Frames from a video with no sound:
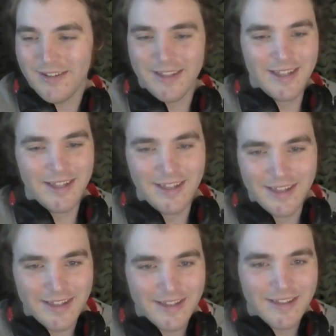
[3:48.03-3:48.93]

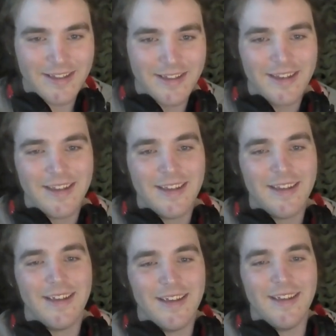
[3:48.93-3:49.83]

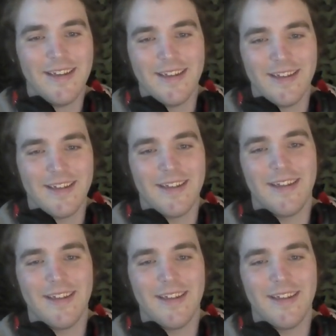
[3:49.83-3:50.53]
(silence)